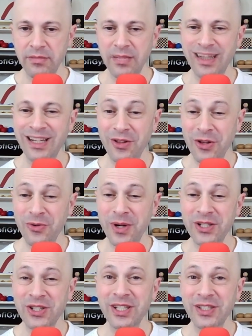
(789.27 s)
And now the
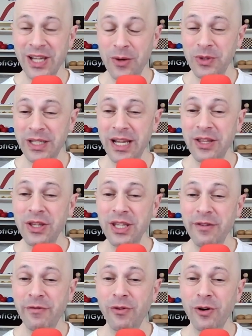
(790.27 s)
question is, can we take
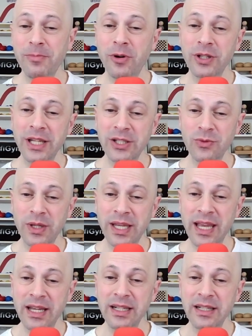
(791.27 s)
the e4 pawn? Yes, we
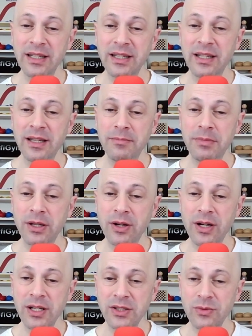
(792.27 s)
can,
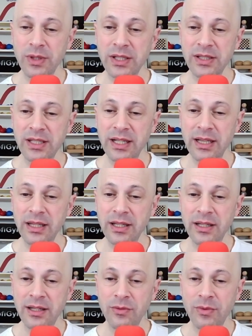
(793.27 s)
because we're still
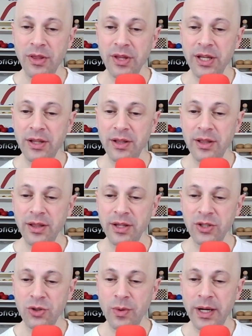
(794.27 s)
within
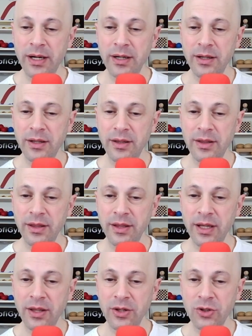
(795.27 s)
the square,
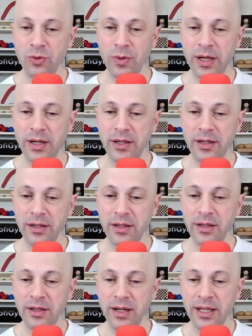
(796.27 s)
the other square.
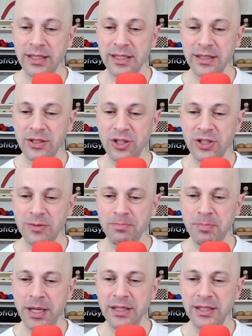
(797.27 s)
Let's just
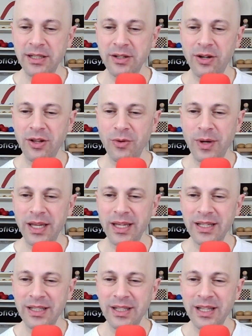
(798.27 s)
paint it all the way.
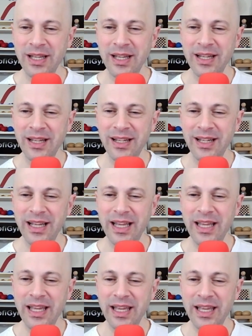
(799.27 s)

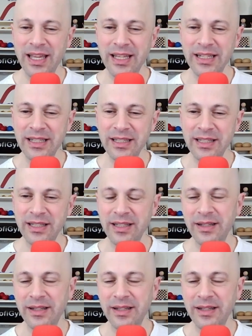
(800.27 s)
And